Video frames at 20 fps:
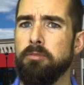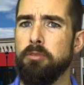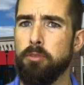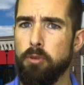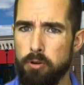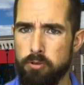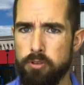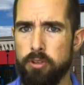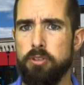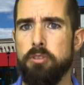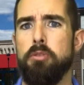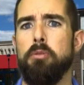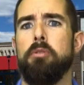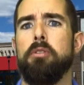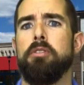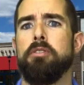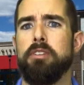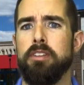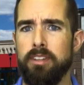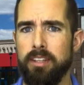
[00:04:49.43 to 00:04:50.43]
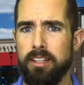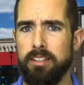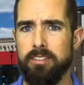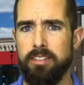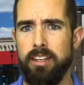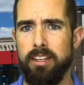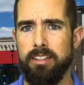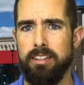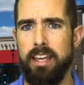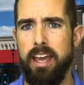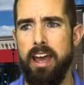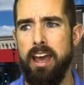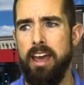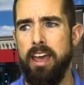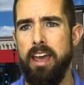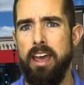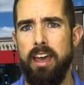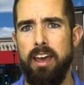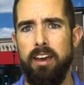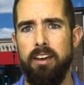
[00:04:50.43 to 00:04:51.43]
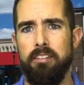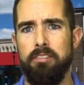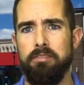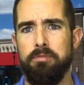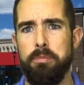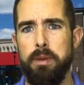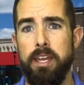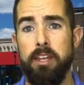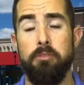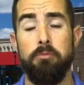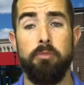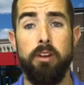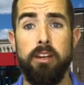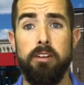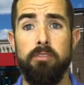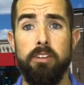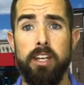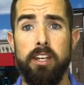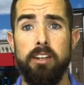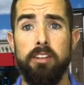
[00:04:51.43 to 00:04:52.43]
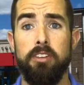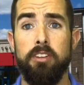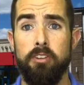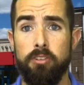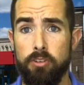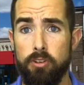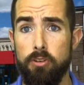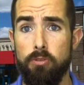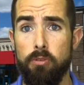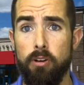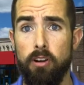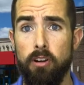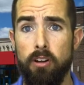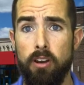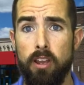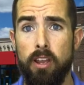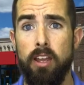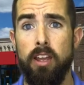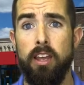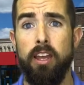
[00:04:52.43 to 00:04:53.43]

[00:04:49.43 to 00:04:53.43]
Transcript: grocery stores and things like that have been renovated. They're newer.